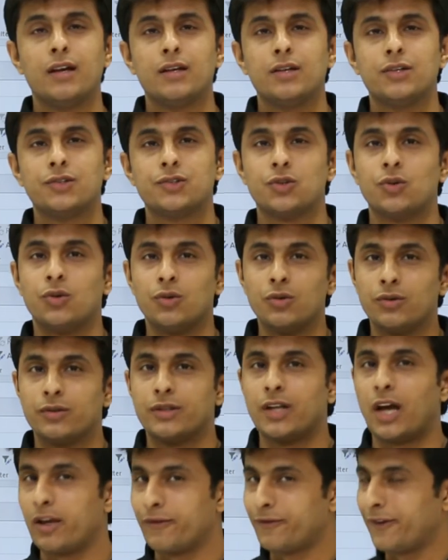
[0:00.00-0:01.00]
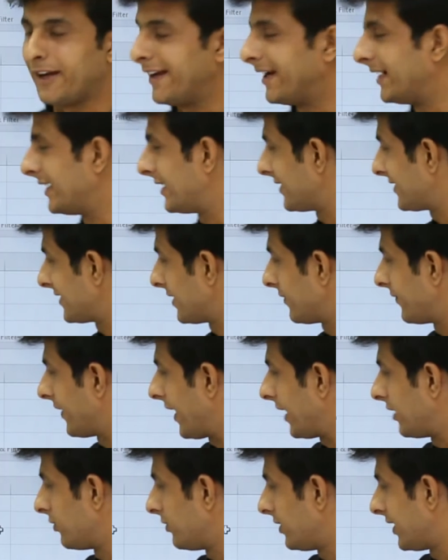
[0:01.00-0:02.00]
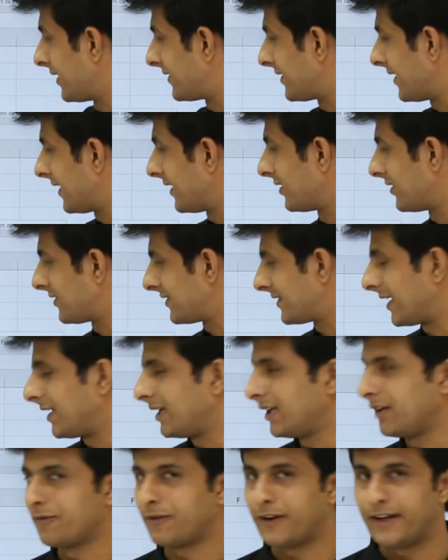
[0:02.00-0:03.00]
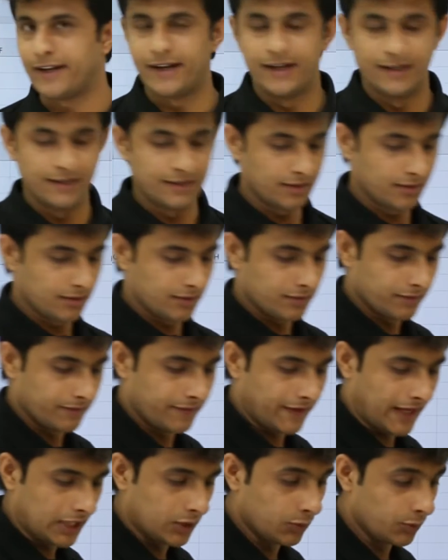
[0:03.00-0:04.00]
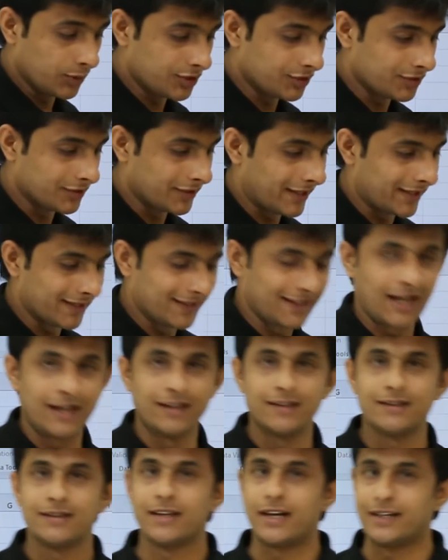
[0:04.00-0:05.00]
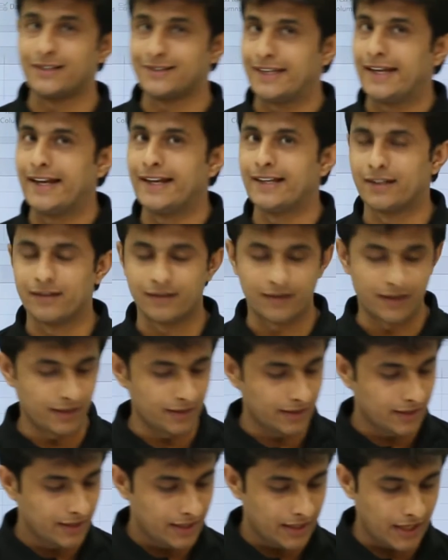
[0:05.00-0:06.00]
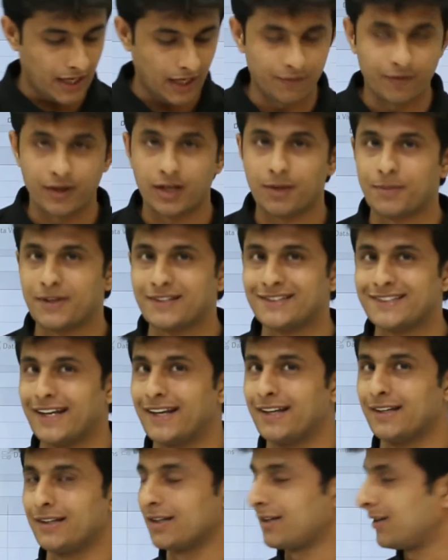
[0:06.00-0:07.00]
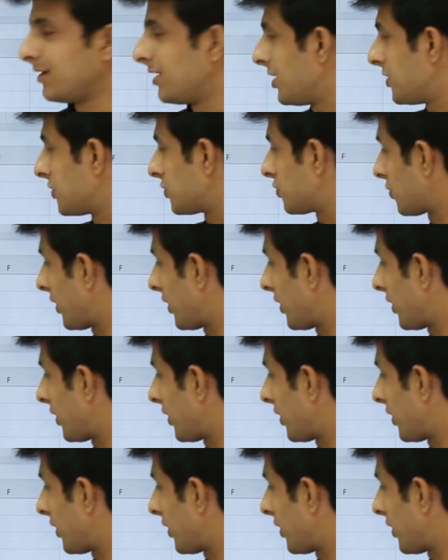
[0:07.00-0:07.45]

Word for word: So now if I enter some value, let's say in this cell, if I enter value which is greater than that is 800 and when I press enter, so